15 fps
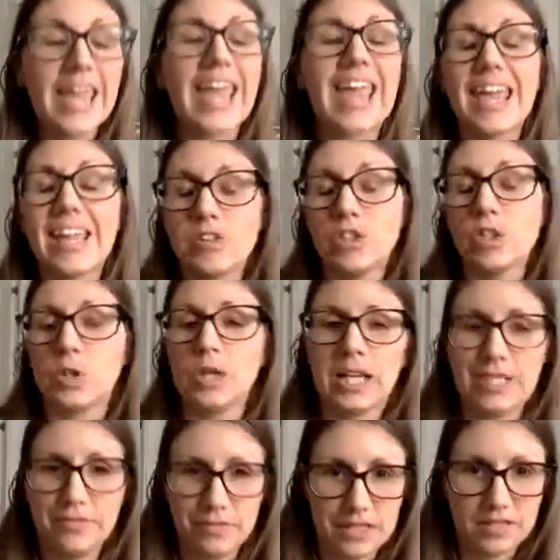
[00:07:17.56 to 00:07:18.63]
and your
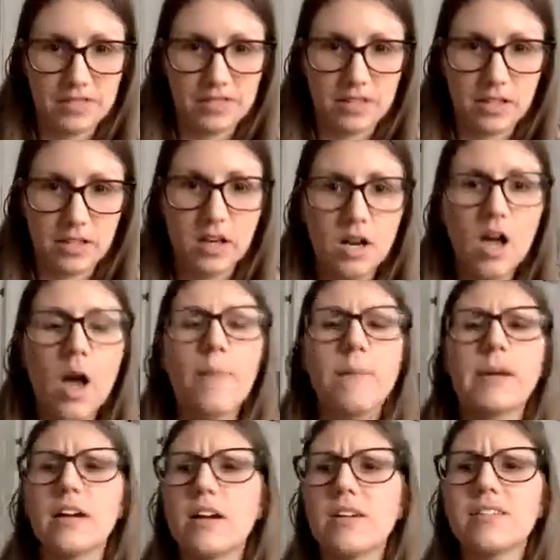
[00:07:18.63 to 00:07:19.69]
life easier,
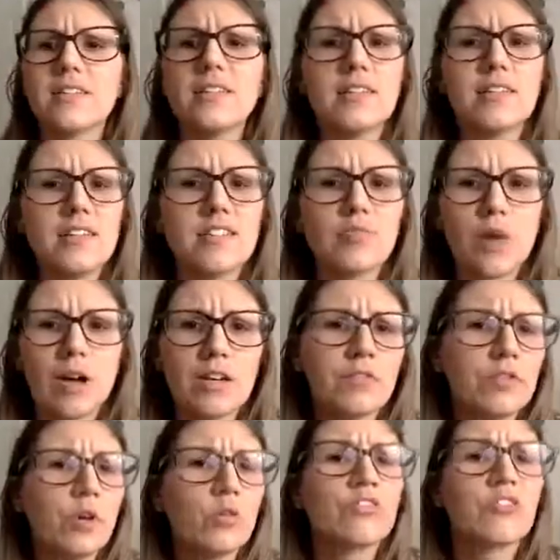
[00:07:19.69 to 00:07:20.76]
because it's one
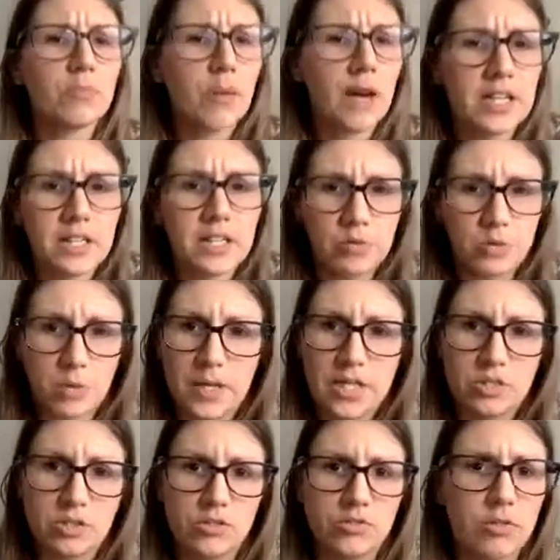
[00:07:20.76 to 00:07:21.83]
of those smart
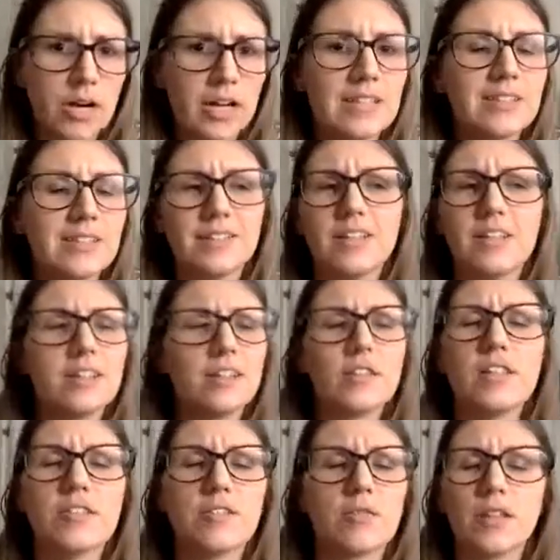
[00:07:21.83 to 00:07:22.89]
automation, right?
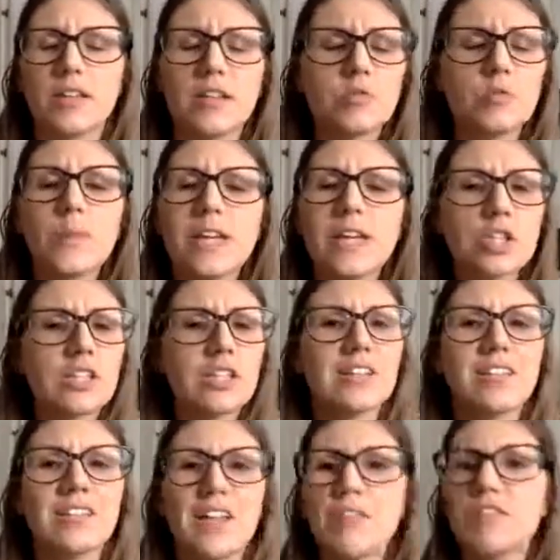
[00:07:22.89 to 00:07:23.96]
It's an automation
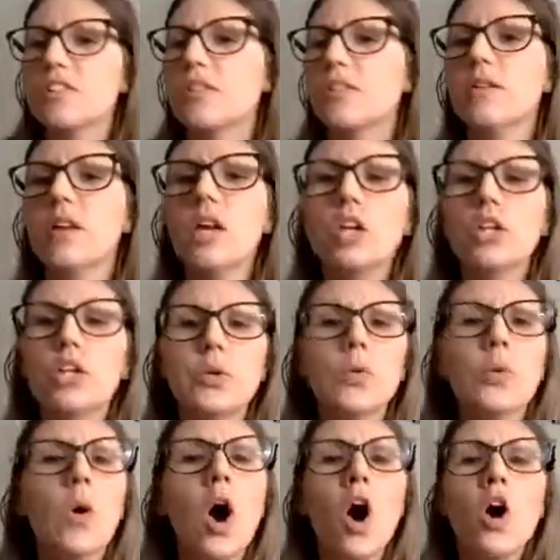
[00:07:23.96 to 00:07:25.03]
that saves
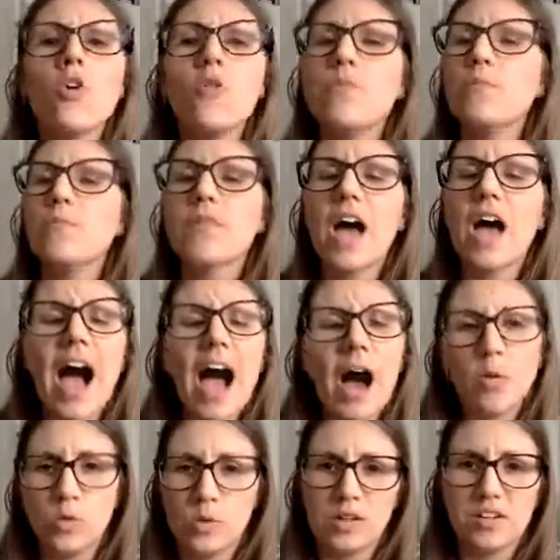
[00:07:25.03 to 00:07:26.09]
you
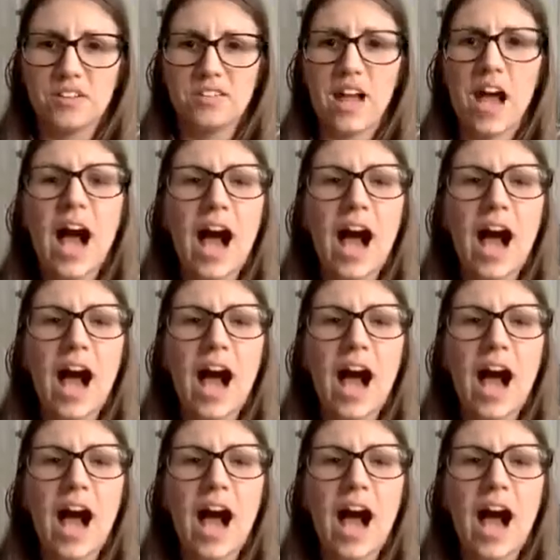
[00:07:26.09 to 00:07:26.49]
hours